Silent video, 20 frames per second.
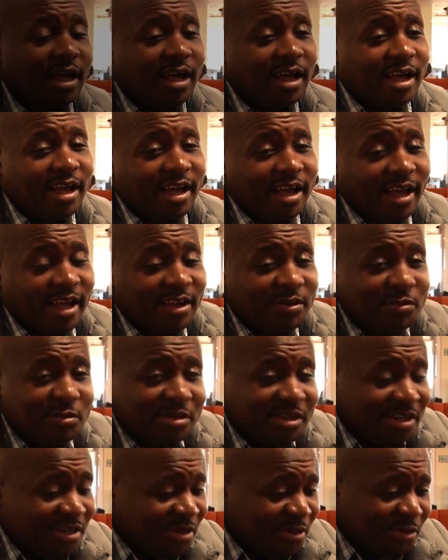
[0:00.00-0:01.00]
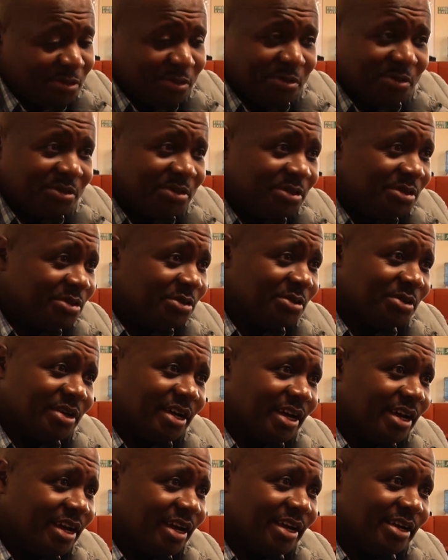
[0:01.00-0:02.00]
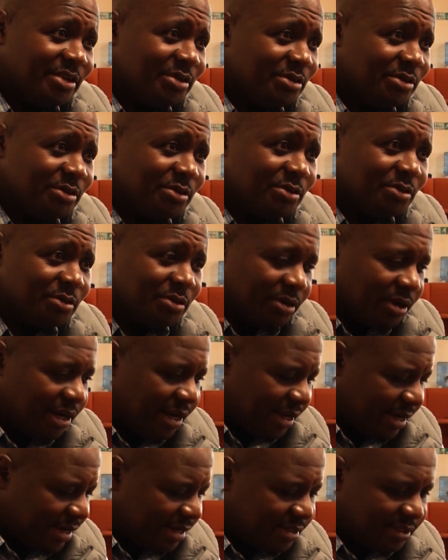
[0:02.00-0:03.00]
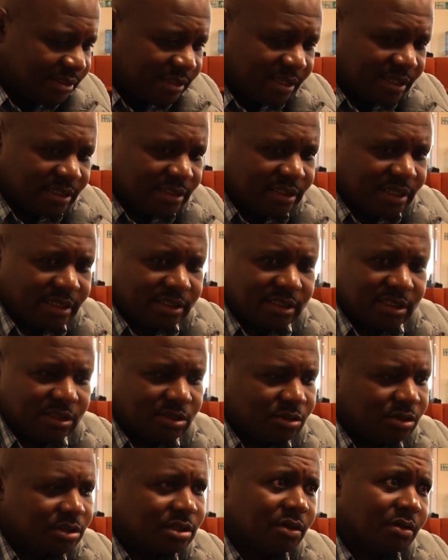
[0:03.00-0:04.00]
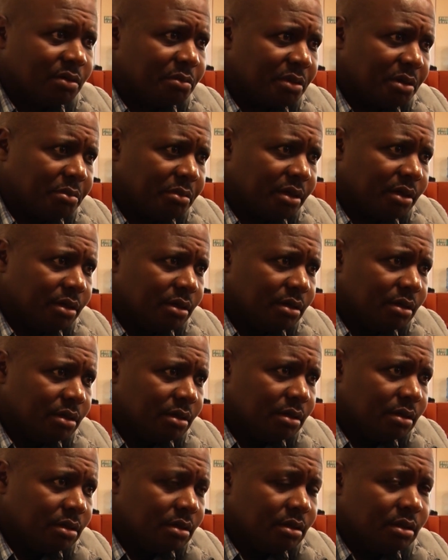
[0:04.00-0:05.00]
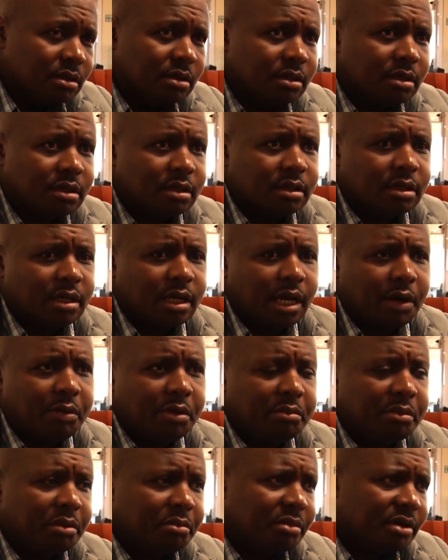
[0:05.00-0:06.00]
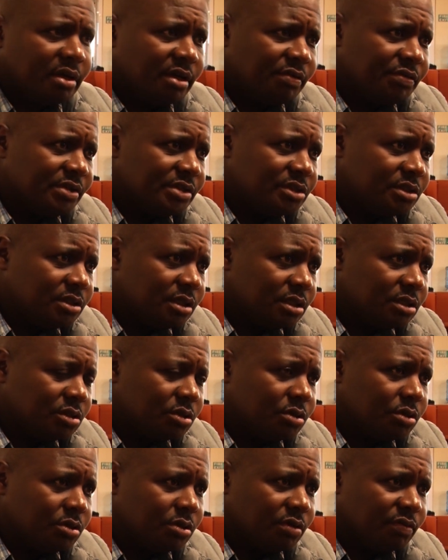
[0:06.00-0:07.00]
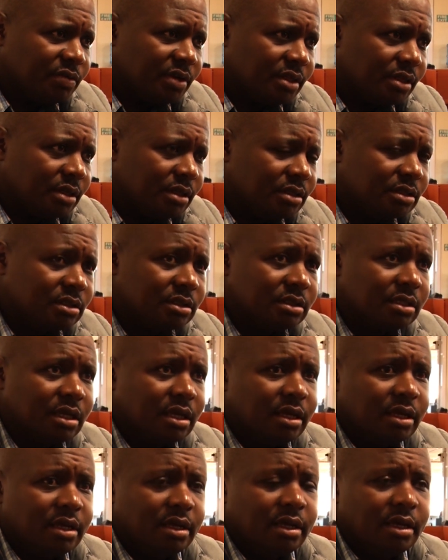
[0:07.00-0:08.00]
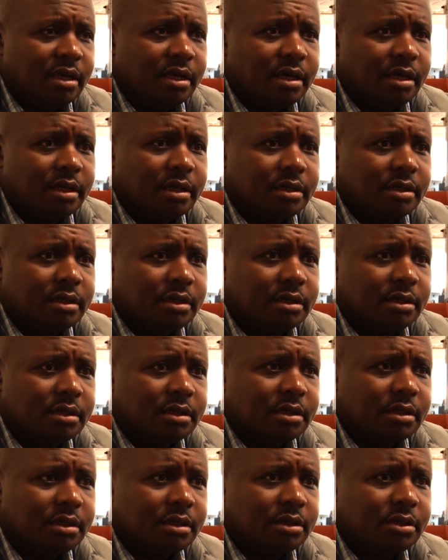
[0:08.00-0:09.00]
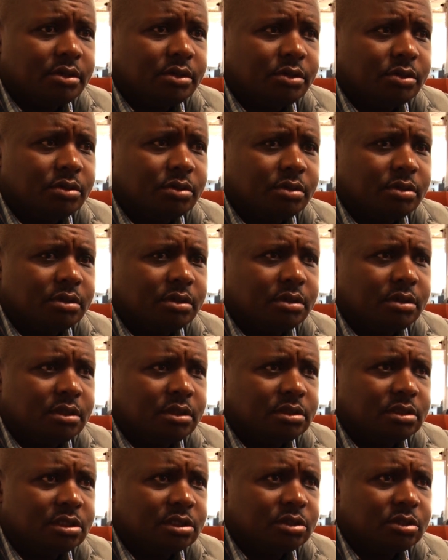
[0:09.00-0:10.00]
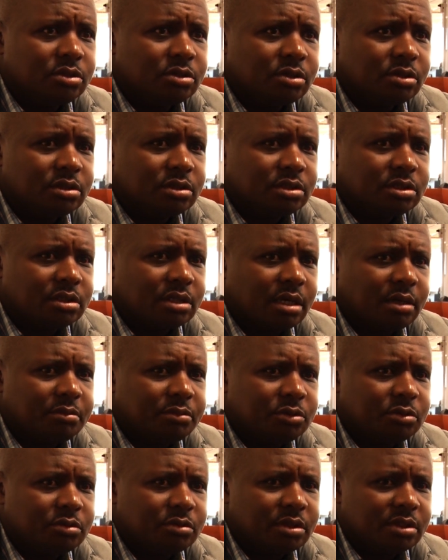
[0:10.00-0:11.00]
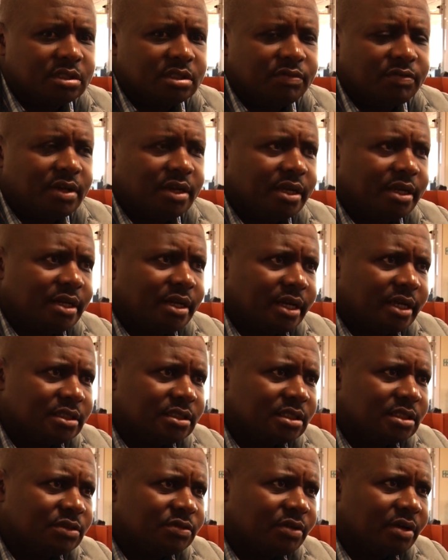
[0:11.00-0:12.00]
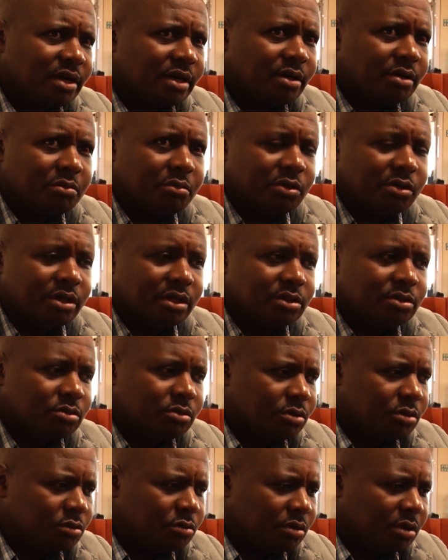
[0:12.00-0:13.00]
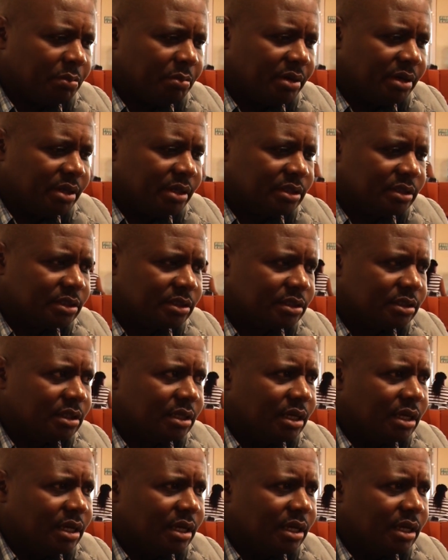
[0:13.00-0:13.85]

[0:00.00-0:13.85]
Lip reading: I wouldn't know, you know, I don't know. All I can say is that he's not our member. Our member have a strict code of ethics, and you know, it is not up to a civilian licensed firearm owner to go to a place